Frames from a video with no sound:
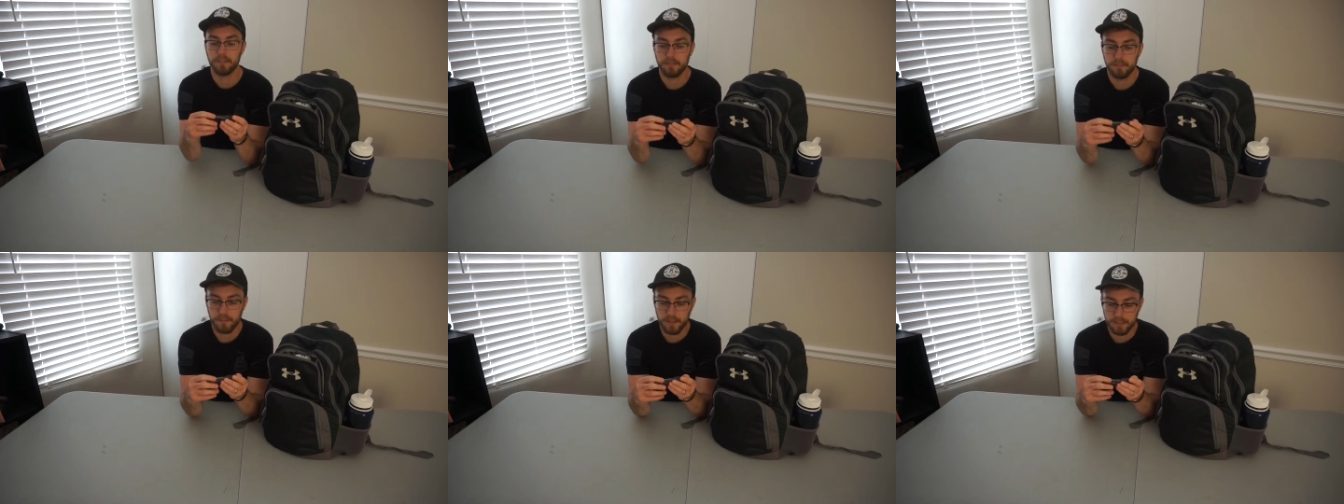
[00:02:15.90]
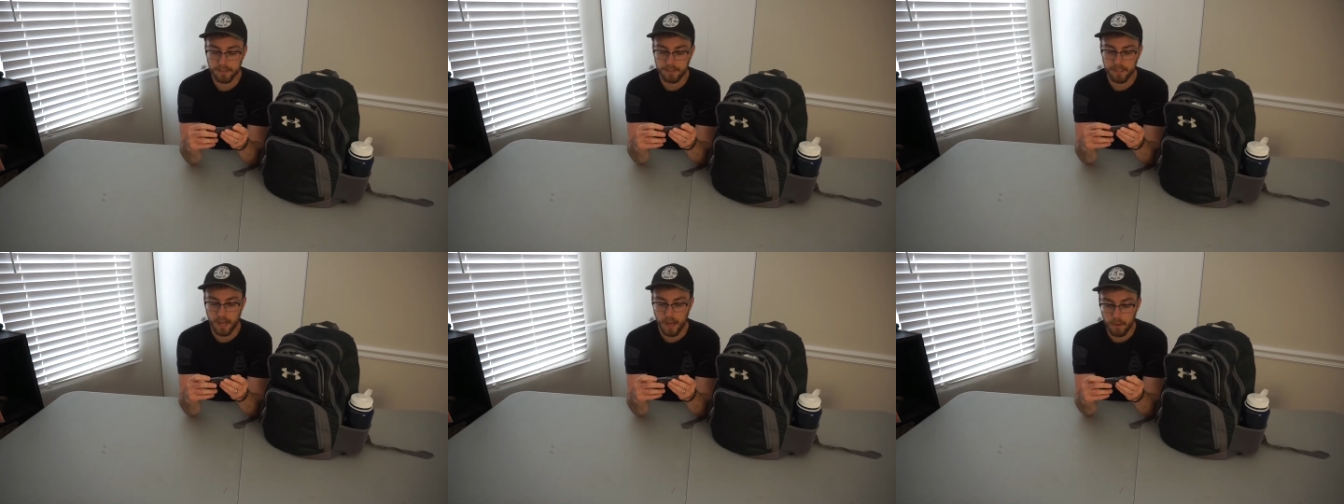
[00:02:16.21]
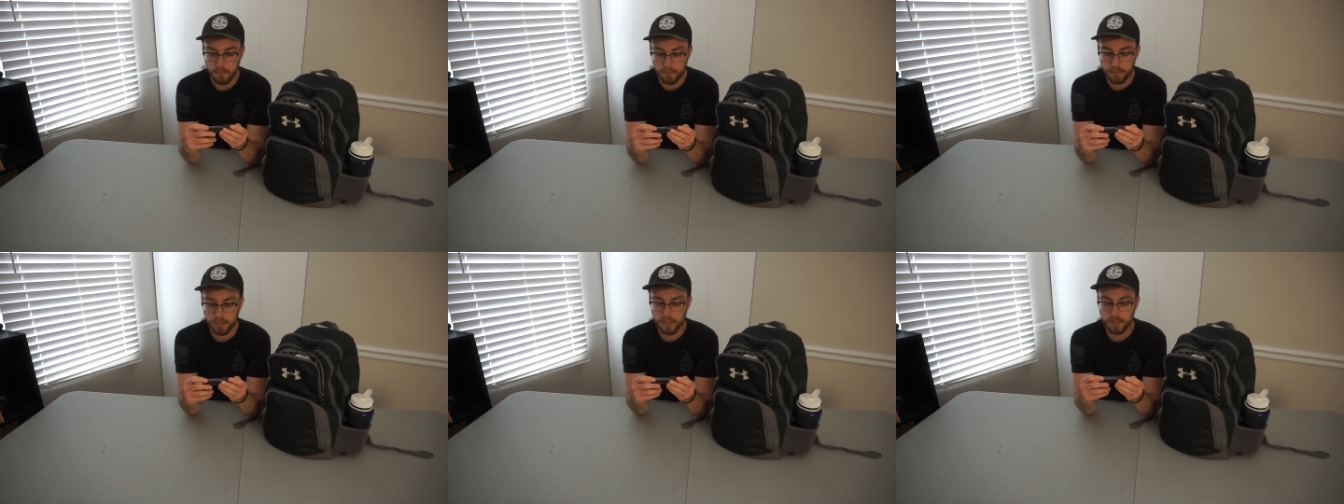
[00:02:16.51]
defense
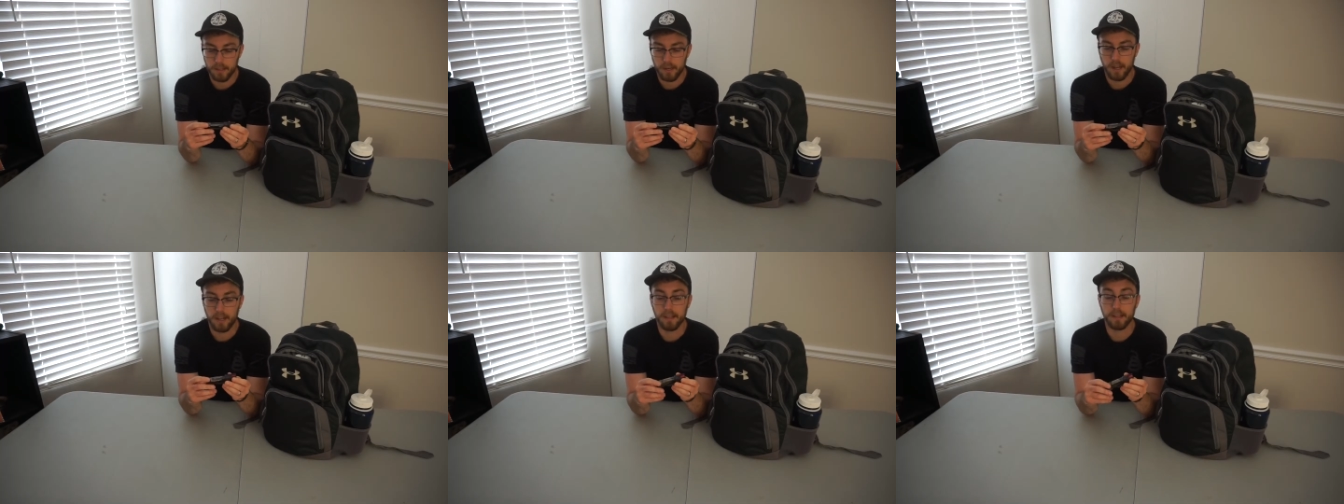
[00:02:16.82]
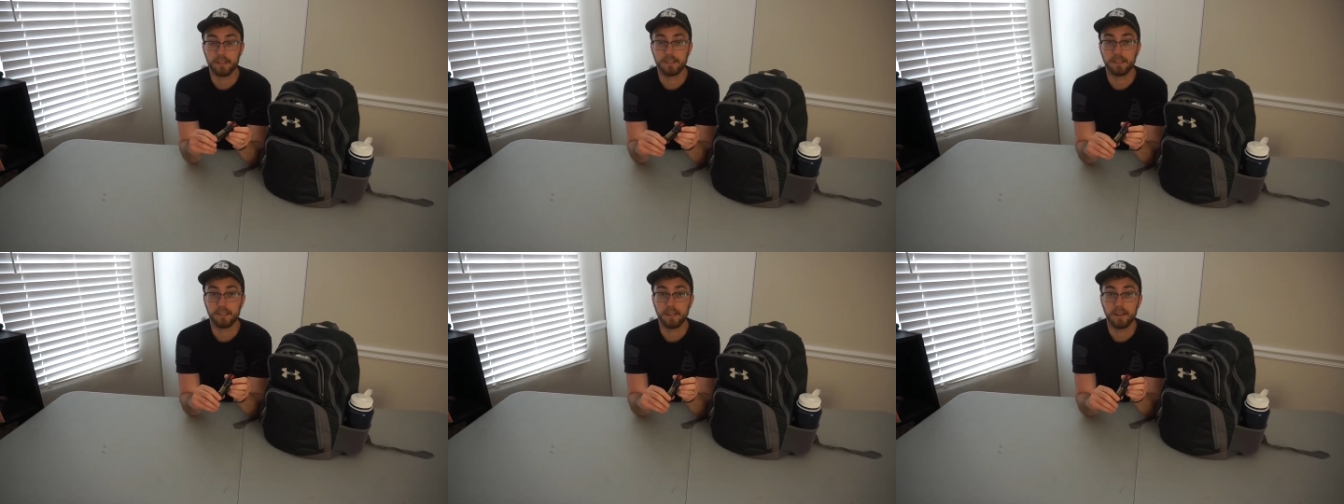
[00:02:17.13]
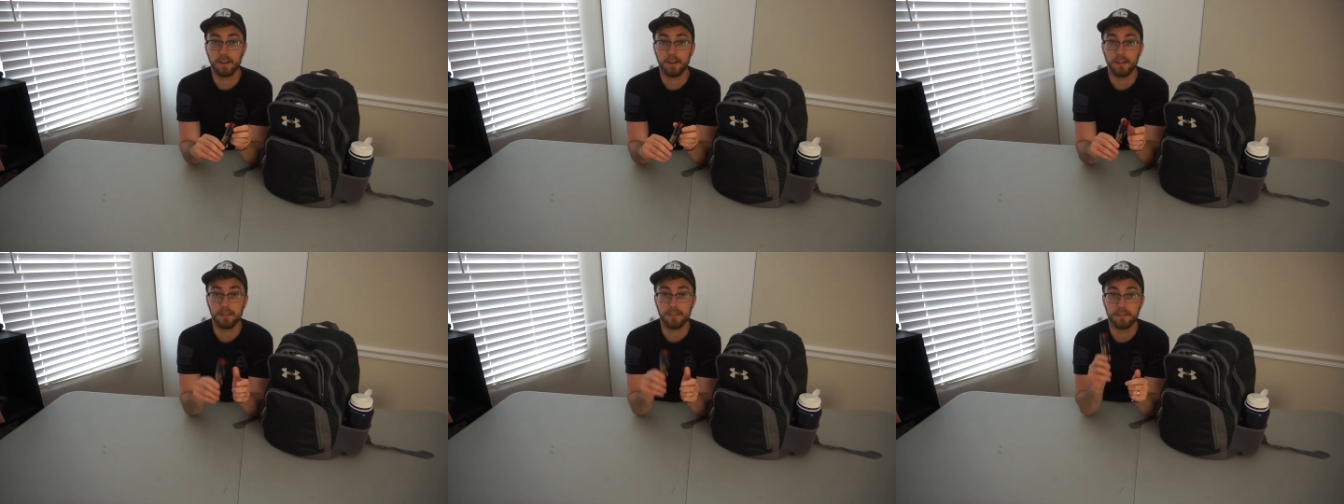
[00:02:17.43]
option, I like to
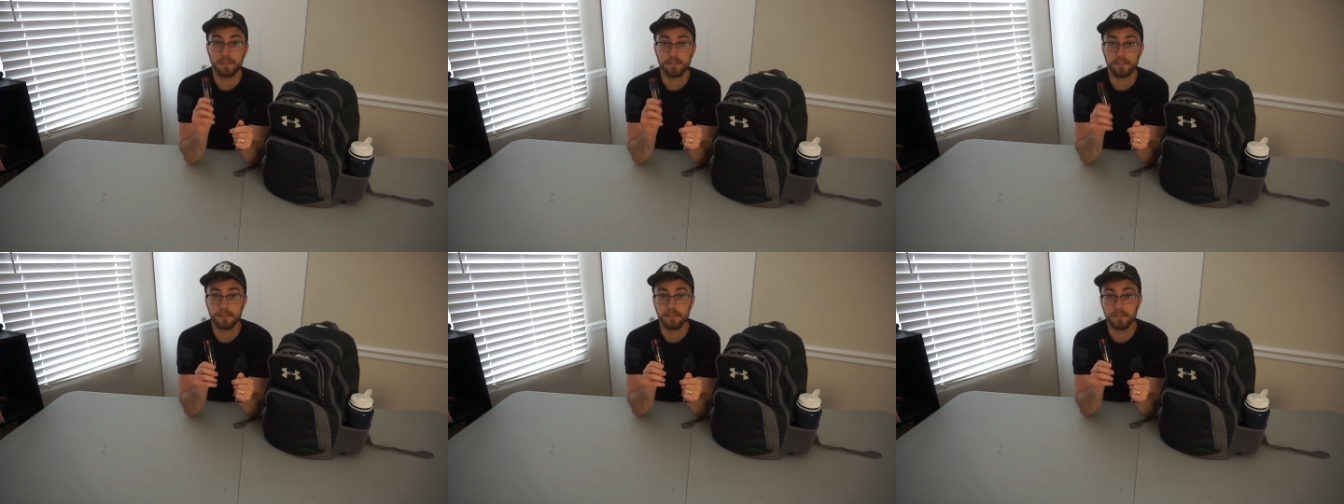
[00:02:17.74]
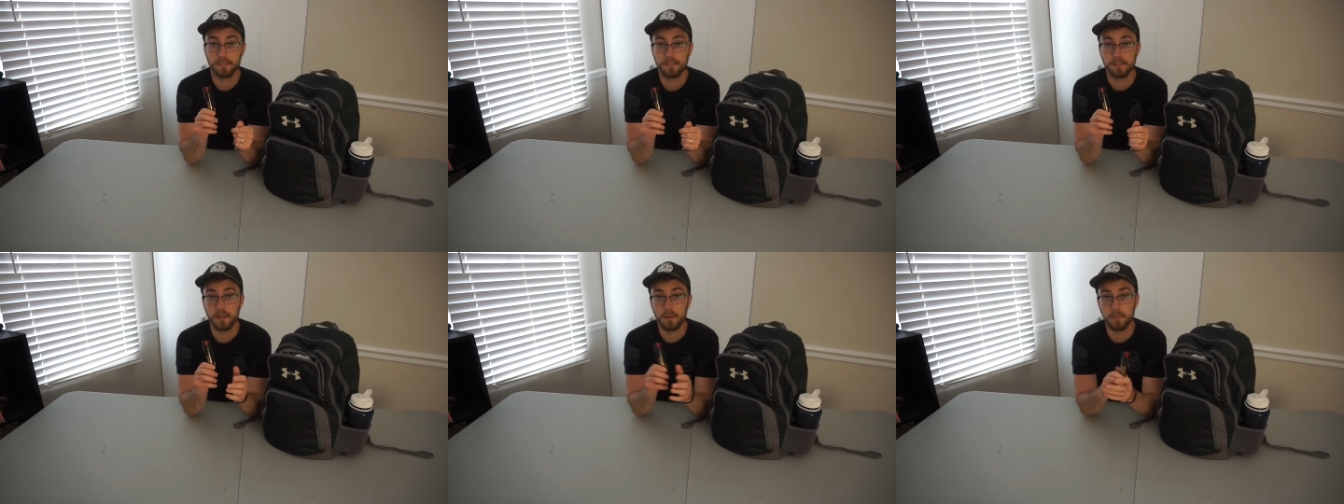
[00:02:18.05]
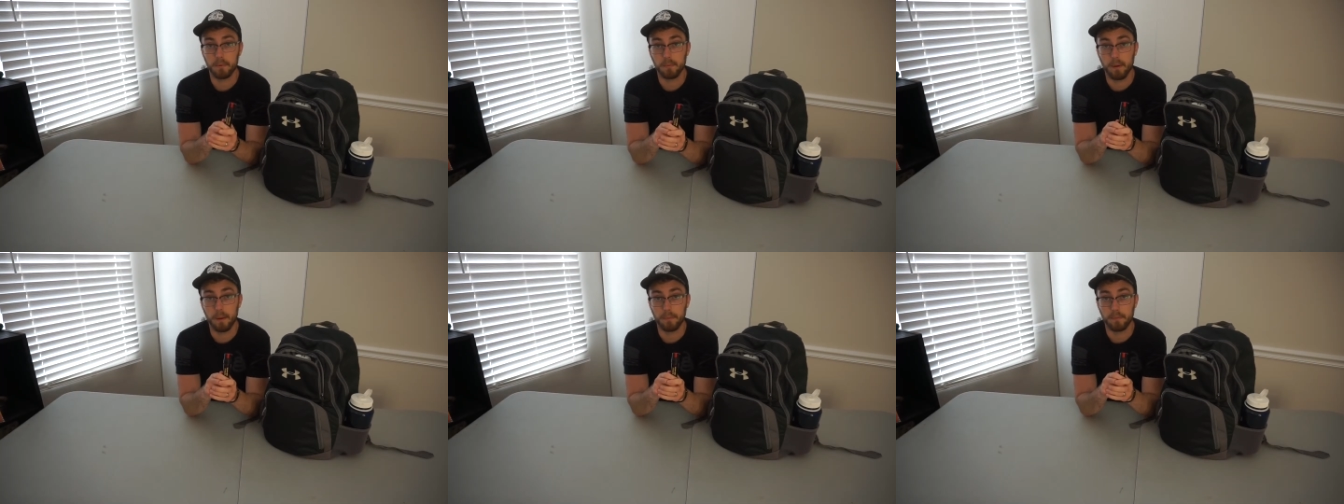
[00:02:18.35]
carry this
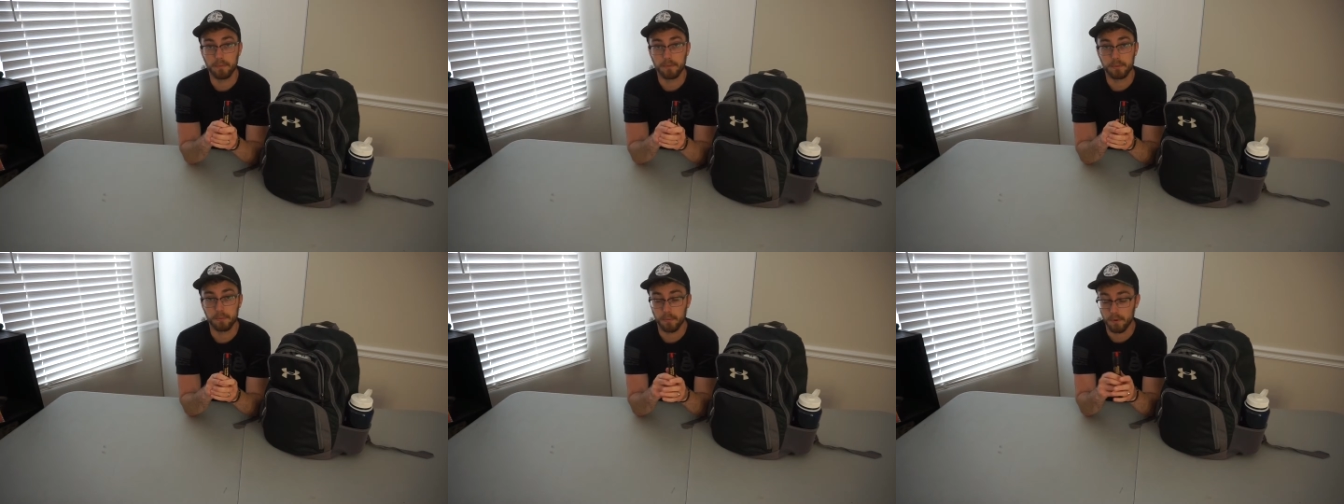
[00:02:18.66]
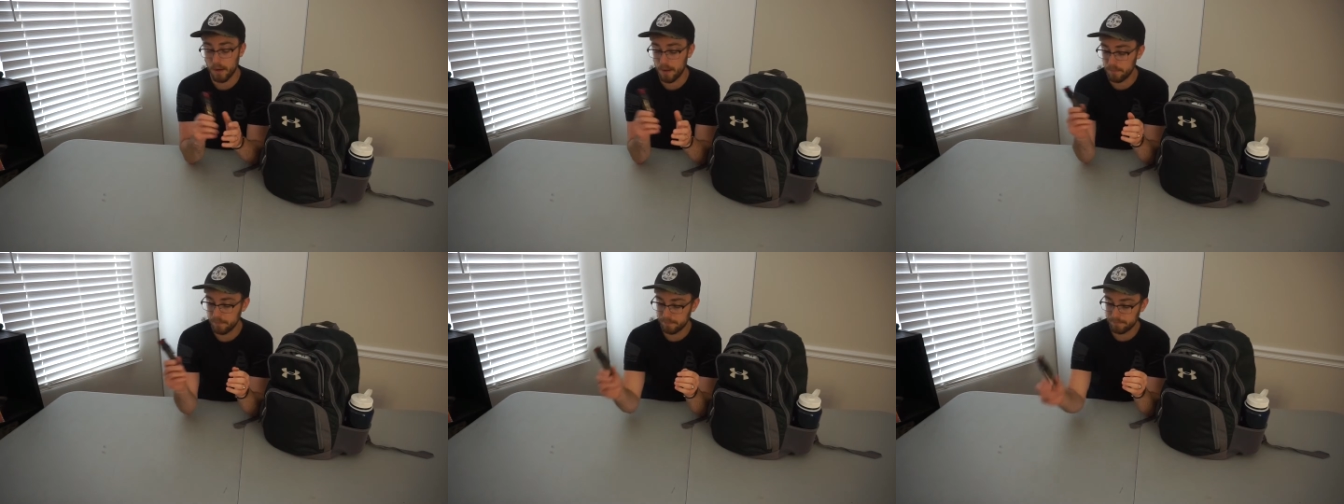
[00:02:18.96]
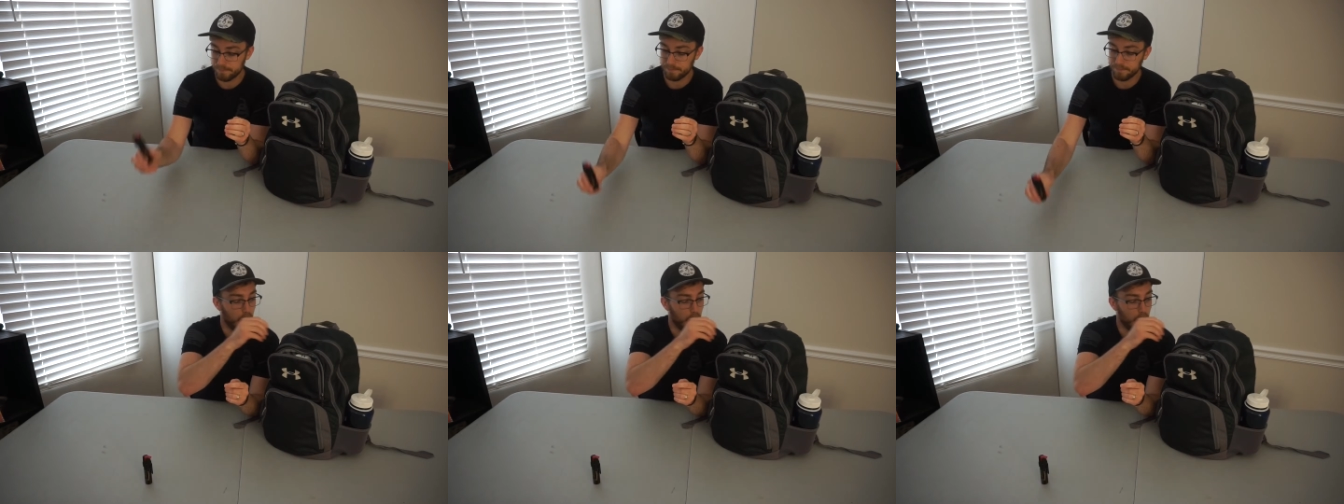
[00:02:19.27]
Saber pepper spray.